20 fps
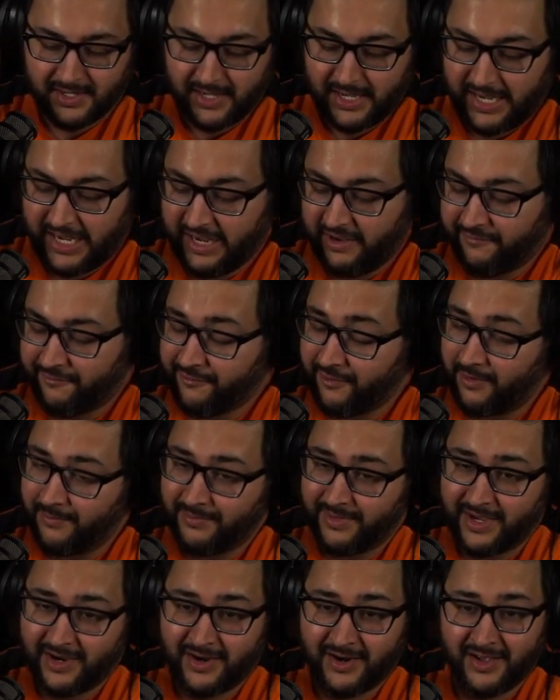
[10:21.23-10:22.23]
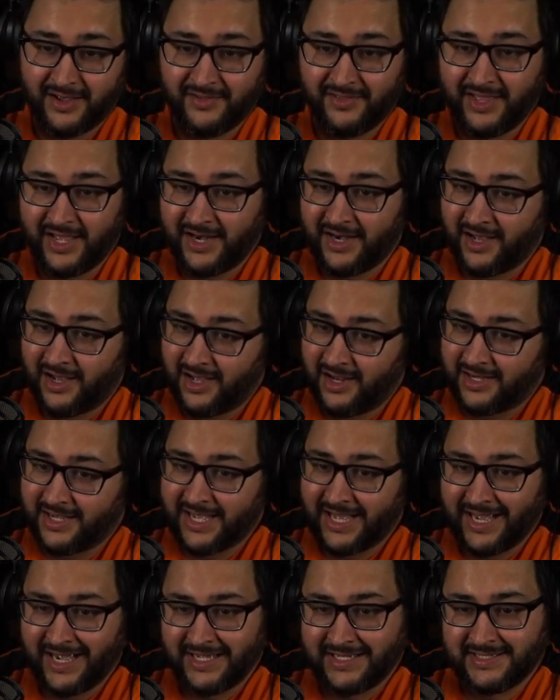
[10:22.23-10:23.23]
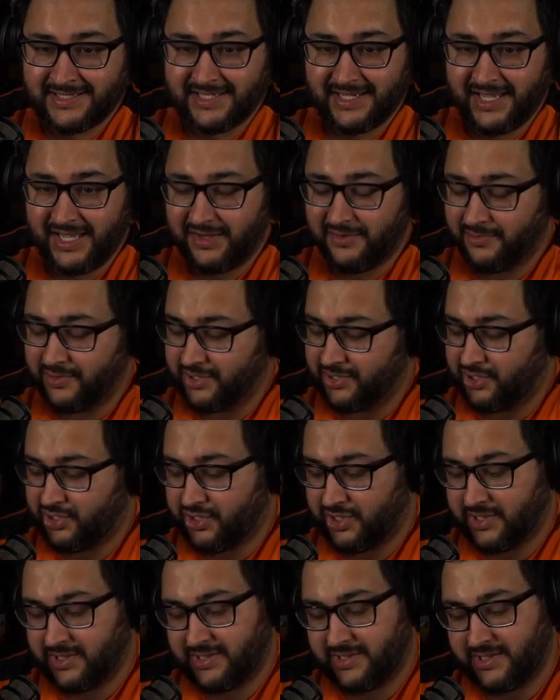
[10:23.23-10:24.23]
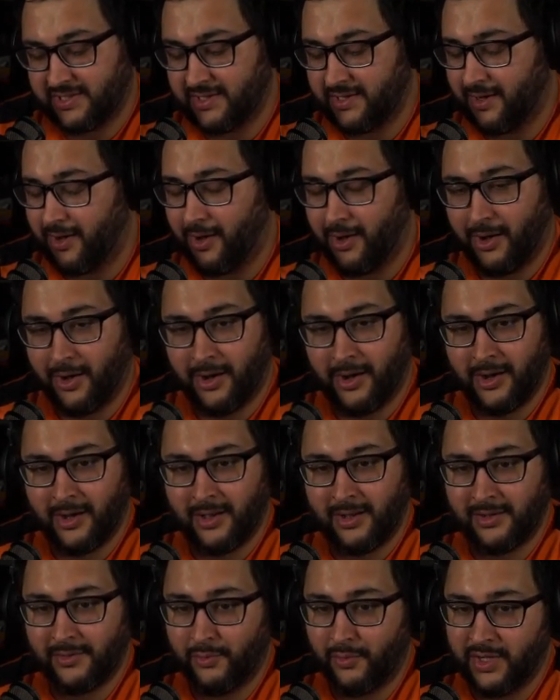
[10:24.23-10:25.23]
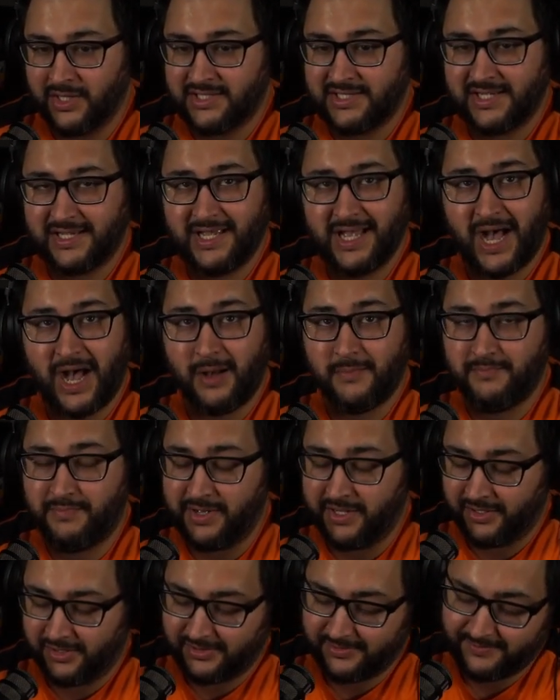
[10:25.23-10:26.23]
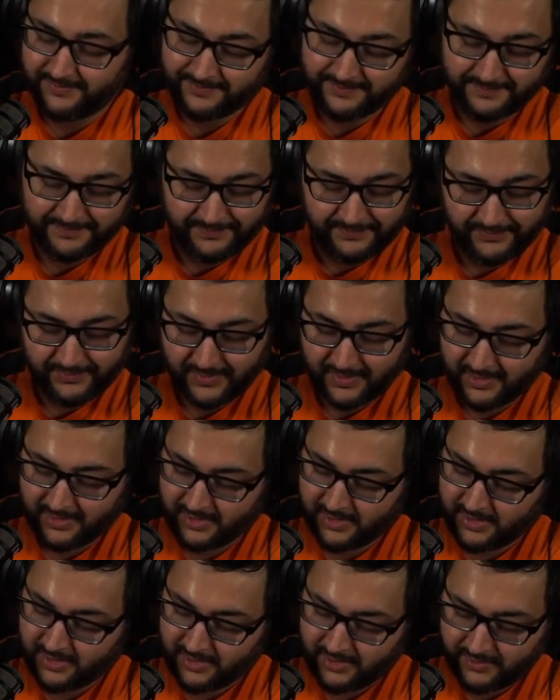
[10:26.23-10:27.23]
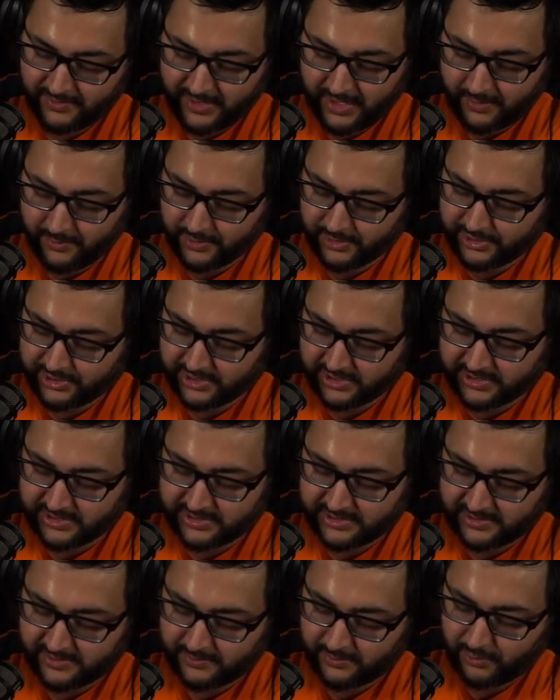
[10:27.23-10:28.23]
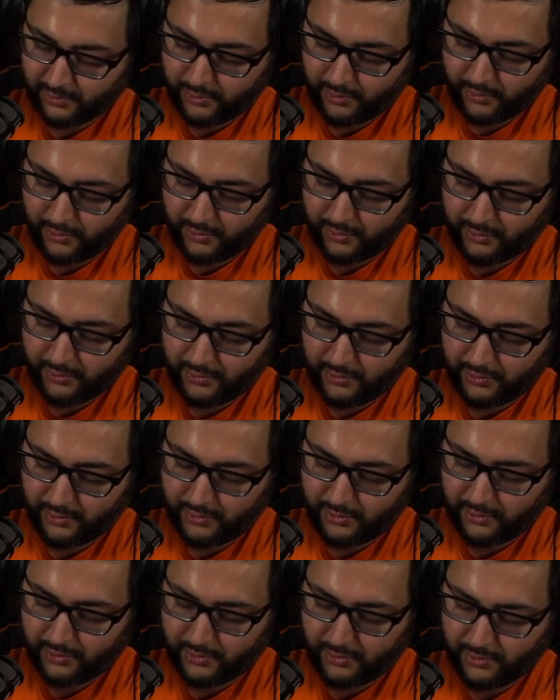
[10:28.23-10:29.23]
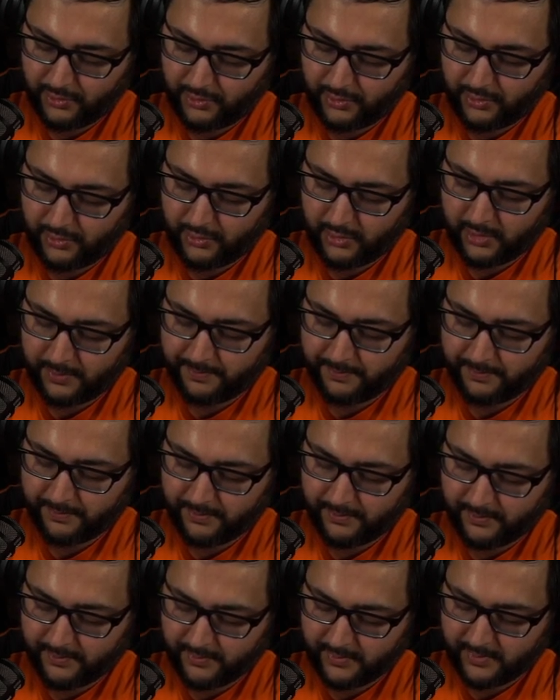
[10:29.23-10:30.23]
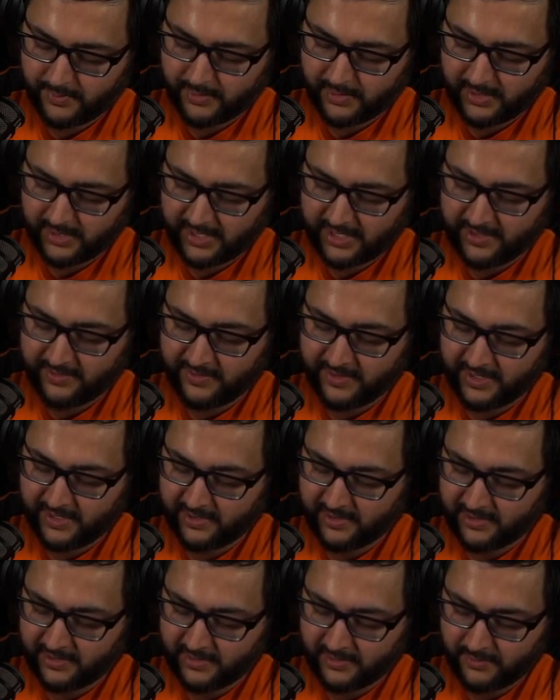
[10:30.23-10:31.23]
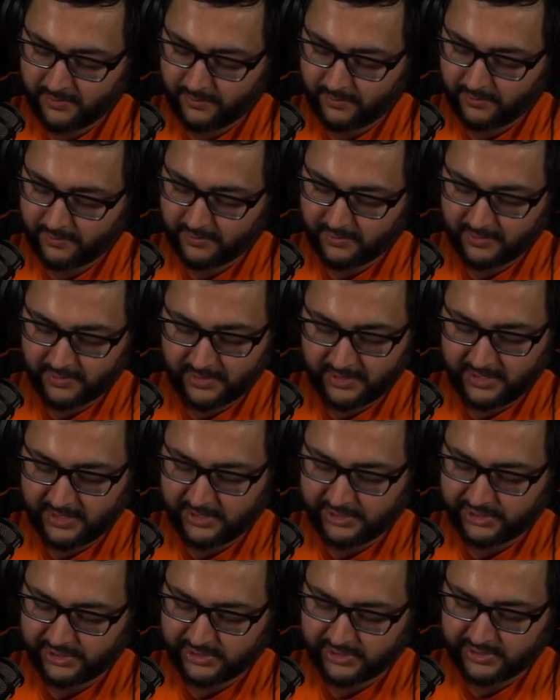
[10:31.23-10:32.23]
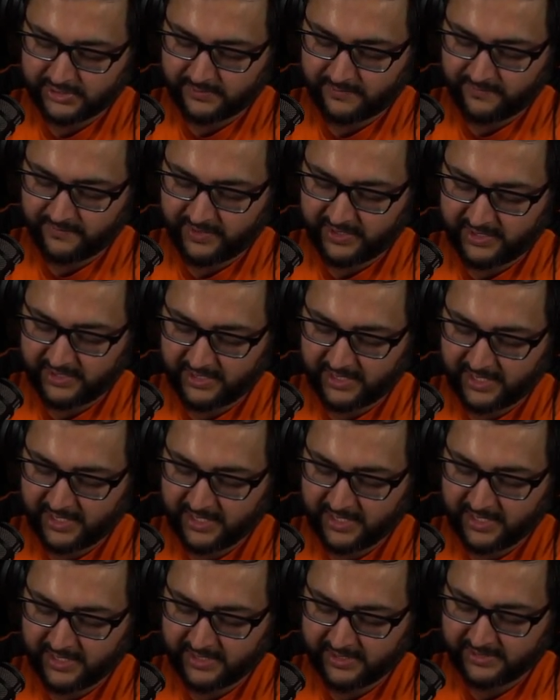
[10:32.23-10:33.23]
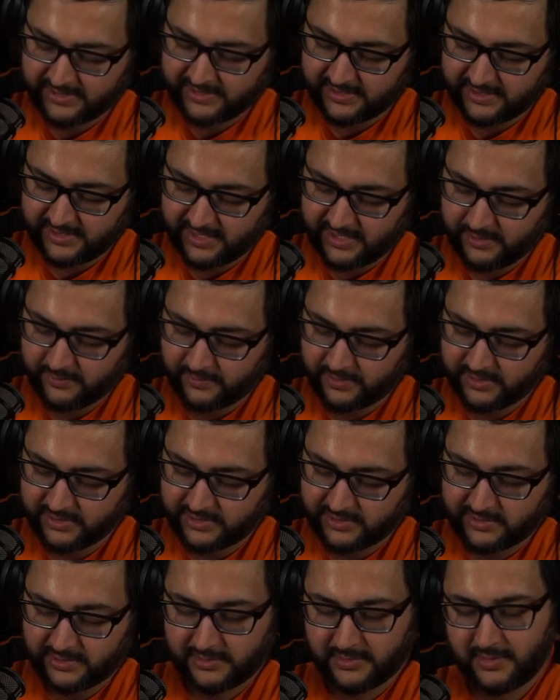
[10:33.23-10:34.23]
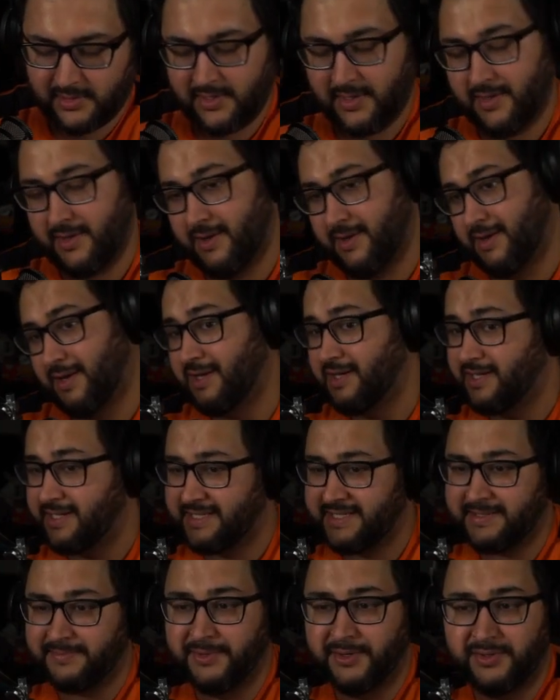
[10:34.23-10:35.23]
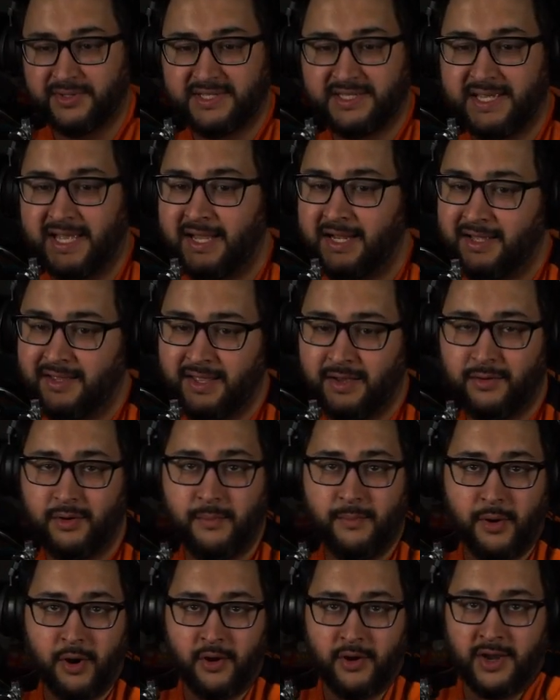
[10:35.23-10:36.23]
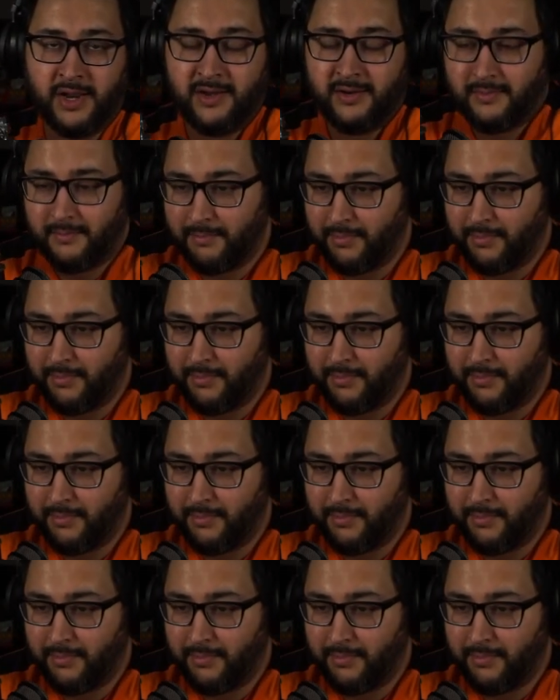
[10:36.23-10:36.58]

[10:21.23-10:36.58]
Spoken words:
And from there then on, guys, it was just an all. Once it got built, they were just, whoop, and then it just V lines, and it was smooth sailing. They were burning.